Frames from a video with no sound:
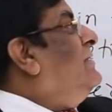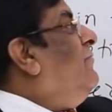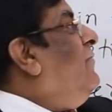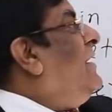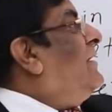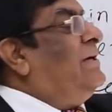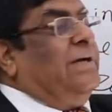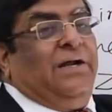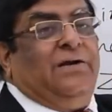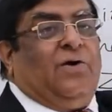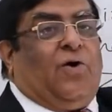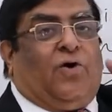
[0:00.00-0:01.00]
the work
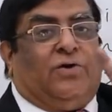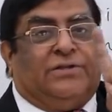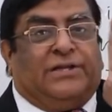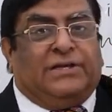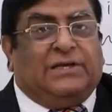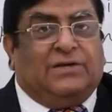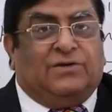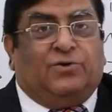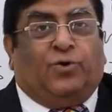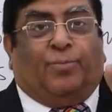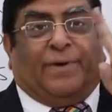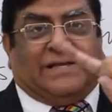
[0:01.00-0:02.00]
done on the
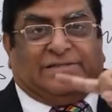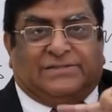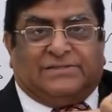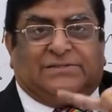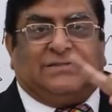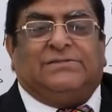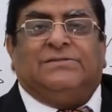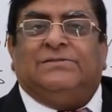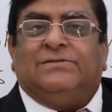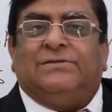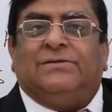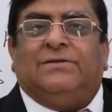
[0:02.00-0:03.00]
domains.
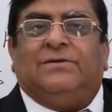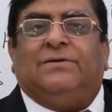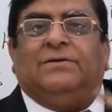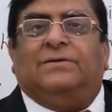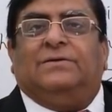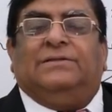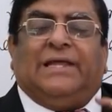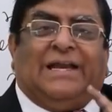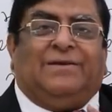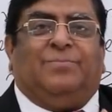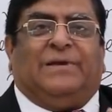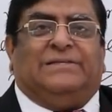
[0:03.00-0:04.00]

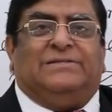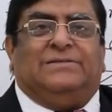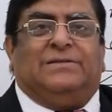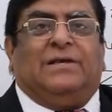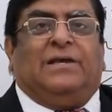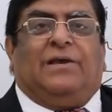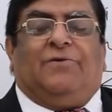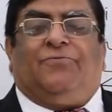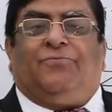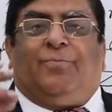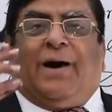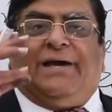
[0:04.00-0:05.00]
That means
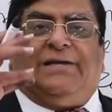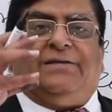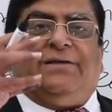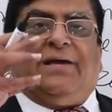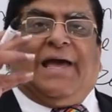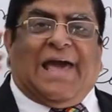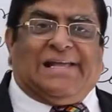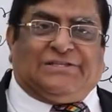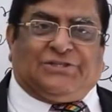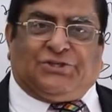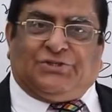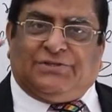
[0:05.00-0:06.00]
if by
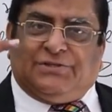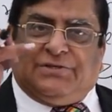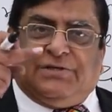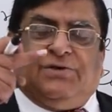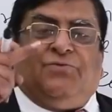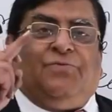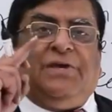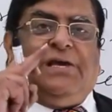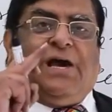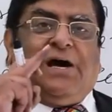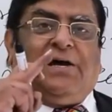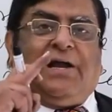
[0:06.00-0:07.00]
H we
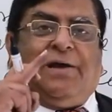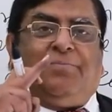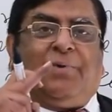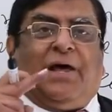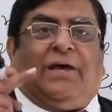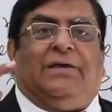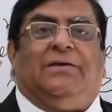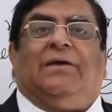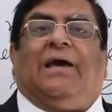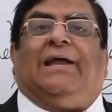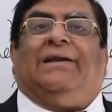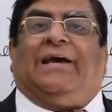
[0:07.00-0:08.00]
are applying
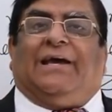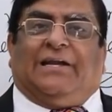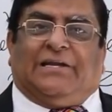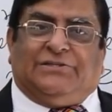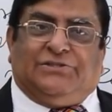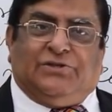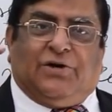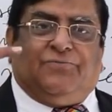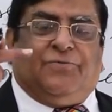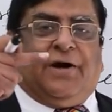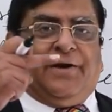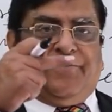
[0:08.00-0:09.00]
an energy
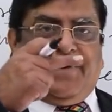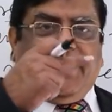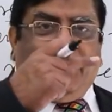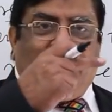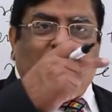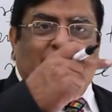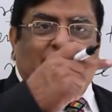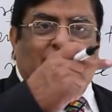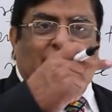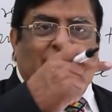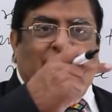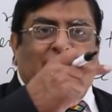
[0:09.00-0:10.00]
of 100,
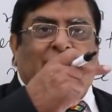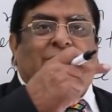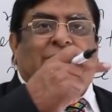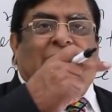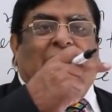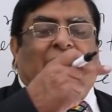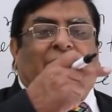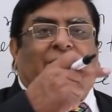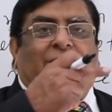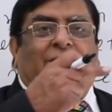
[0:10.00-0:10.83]
then